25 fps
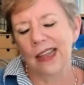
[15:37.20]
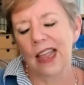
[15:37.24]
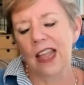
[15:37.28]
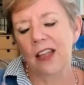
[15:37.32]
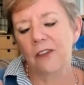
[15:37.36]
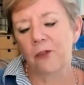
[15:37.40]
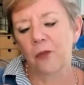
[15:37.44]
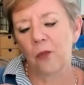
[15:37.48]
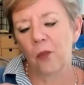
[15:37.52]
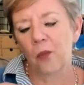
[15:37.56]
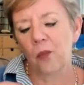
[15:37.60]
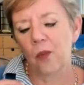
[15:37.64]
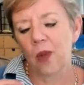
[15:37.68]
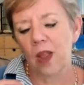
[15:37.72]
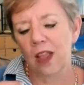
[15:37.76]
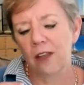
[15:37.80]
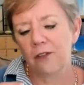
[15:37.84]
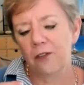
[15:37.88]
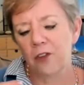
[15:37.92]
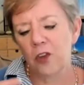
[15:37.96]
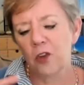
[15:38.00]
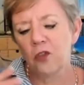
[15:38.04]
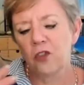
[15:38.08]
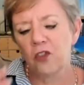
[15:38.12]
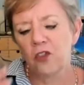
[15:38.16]
if
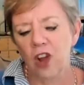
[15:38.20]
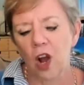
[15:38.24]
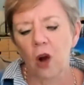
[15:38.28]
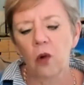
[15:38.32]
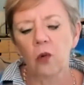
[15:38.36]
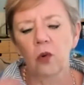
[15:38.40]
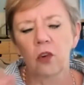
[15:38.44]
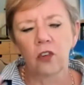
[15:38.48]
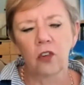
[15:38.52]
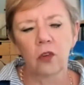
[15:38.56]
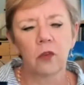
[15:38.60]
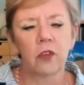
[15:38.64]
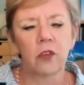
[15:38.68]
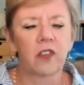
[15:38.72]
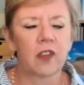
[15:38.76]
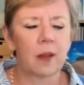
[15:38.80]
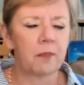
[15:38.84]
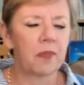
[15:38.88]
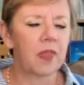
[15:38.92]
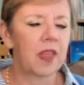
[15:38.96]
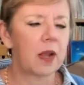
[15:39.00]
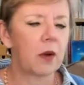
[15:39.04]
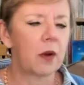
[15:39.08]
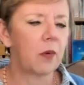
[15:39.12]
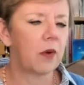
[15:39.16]
if you don't do
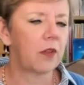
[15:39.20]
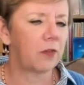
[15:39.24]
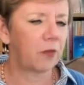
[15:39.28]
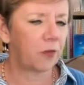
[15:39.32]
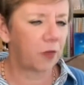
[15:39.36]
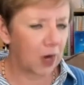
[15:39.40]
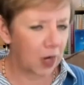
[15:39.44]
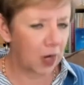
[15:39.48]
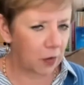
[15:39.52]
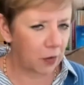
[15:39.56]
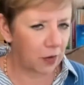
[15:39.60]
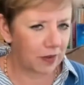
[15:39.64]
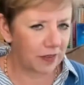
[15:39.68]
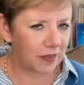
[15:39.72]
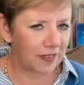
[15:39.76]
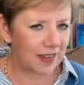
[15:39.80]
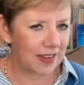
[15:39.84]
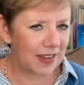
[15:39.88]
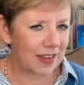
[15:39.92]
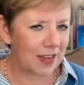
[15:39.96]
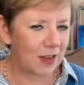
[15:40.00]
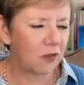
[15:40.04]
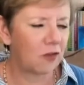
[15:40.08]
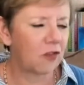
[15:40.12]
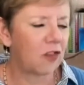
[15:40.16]
something with
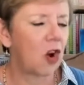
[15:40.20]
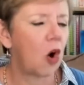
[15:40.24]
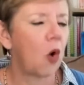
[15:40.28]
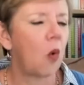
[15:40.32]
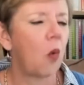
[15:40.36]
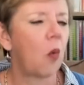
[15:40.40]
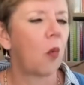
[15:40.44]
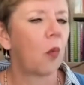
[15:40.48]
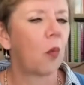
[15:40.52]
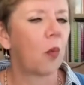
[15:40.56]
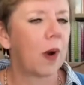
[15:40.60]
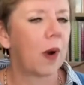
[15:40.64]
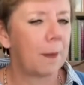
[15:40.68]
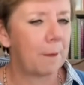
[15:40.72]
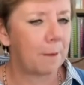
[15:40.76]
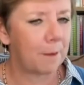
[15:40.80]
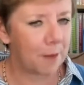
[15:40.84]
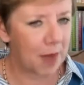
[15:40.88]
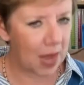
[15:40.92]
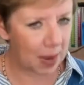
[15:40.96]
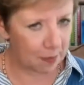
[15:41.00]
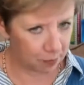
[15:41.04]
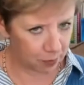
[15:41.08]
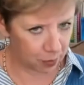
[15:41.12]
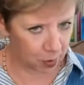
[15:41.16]
frequency, you don't
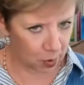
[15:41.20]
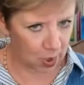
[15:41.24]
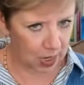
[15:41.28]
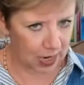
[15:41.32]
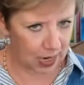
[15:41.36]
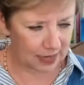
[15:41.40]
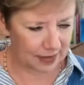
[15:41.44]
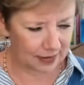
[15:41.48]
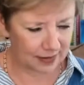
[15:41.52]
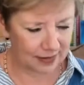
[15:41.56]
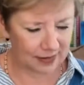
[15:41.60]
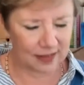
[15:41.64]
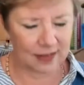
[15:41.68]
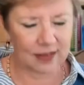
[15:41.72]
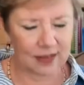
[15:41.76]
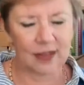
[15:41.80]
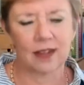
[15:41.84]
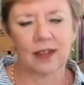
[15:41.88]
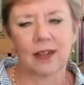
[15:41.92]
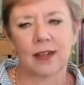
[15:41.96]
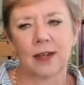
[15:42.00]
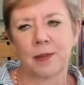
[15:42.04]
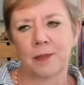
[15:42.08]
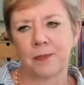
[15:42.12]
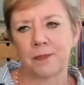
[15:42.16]
remember it.
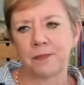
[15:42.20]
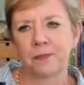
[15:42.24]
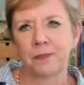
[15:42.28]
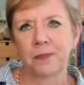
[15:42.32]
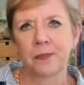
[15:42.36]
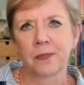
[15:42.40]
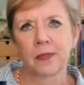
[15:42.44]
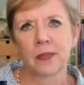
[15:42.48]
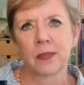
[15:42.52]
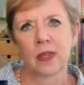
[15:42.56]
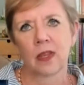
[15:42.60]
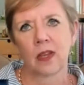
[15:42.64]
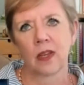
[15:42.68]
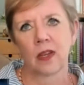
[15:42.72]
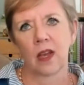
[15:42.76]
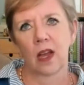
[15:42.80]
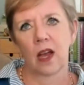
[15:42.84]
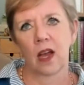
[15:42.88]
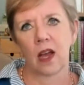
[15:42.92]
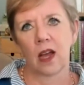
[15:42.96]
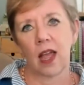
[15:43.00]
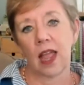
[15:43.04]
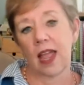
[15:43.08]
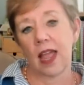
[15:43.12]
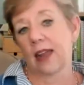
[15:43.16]
Um,
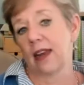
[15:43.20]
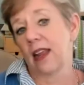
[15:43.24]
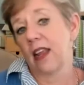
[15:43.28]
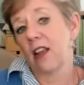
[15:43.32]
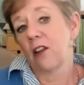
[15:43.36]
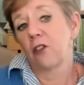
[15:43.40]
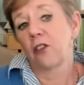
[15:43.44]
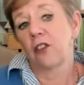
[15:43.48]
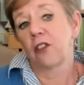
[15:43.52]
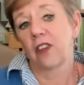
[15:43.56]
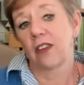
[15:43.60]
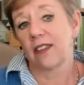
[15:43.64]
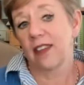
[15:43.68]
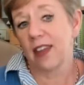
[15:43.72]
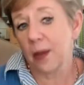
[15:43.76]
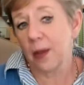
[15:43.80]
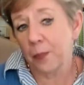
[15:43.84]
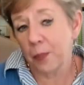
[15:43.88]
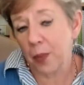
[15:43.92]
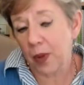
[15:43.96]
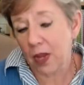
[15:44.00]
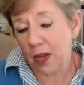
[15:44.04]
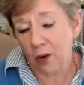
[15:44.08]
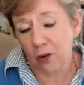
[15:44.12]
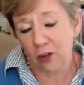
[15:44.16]
uh, and here's a
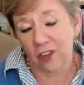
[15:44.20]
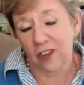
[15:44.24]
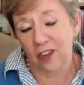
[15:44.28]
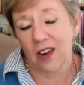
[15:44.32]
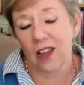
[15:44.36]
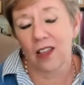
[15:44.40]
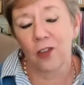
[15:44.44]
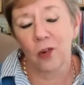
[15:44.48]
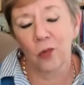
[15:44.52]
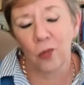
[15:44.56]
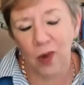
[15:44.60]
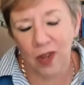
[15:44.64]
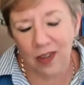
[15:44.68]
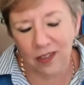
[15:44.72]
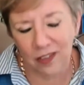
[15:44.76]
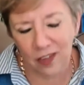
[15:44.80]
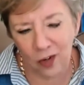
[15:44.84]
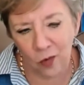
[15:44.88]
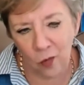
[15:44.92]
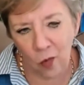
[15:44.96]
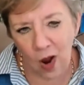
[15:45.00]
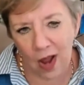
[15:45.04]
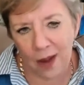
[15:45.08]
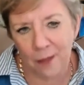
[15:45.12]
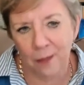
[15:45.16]
tip. Here's another
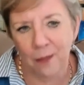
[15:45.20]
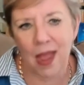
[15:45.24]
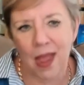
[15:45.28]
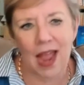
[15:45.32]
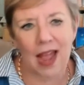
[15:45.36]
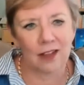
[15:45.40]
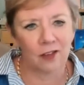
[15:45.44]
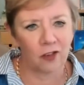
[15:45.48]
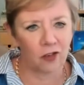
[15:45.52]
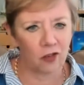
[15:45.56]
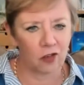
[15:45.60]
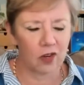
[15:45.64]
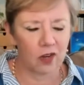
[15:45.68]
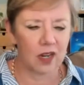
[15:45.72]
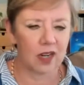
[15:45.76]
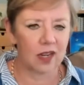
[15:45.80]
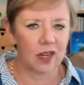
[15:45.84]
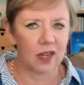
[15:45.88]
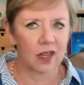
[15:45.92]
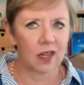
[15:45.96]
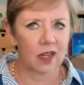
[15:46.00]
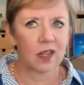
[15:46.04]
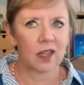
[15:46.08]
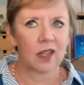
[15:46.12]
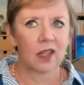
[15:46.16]
reason why
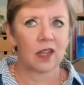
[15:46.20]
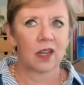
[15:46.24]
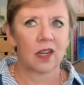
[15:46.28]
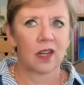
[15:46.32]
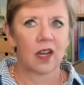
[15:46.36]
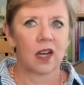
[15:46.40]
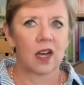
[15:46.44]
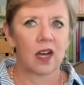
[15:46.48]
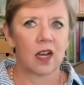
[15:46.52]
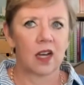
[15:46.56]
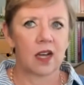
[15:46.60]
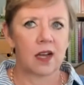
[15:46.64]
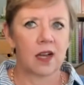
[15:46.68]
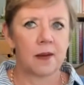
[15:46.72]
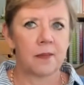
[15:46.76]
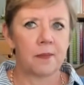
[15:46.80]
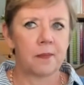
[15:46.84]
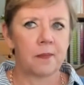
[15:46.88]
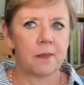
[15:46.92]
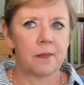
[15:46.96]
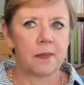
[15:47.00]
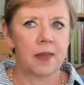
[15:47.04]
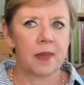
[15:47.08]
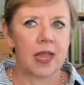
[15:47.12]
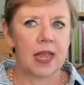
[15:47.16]
mastery
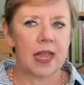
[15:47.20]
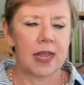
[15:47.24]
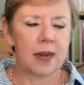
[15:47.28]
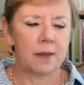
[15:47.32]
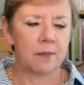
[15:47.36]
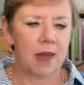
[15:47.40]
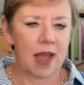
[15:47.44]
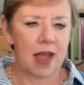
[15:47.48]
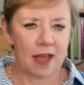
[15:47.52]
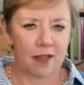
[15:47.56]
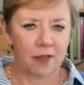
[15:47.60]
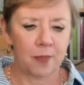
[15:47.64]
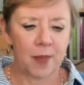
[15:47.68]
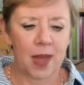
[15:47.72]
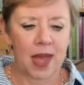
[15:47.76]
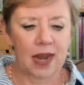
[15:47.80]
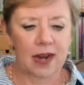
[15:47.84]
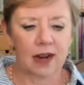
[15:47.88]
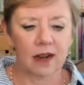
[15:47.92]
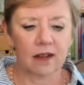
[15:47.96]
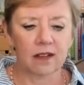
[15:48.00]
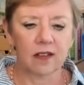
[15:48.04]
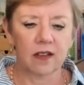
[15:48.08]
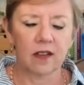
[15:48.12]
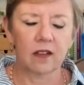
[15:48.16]
um, in
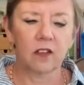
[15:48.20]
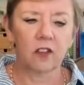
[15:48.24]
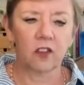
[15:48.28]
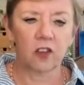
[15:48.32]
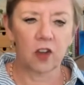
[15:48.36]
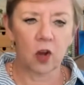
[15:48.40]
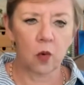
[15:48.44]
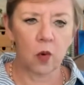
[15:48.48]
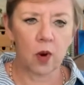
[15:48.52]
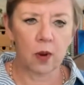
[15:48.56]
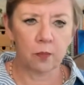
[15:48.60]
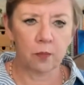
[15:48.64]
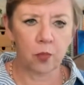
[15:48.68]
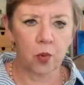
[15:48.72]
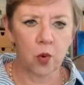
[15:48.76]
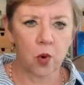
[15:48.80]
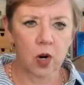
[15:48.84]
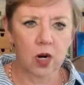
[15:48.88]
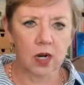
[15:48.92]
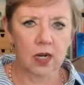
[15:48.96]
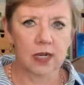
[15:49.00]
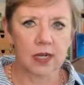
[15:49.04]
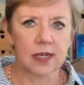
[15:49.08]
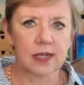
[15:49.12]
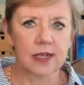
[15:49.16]
mathematics is so
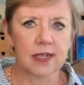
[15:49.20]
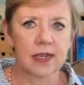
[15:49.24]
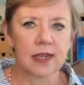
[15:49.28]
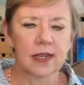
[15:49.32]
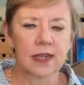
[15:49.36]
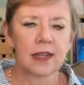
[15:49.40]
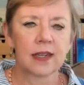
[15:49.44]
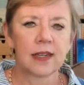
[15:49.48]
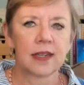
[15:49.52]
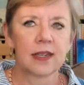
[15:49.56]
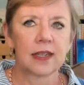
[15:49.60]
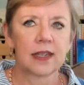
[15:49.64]
important.